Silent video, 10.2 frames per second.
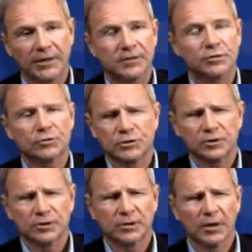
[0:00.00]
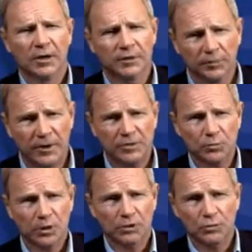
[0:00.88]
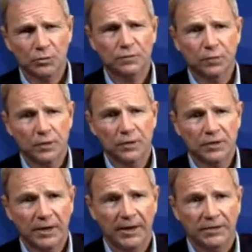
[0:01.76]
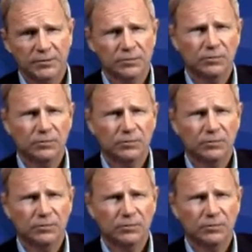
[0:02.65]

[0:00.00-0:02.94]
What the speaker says: And that's usually the best way to do it for the client.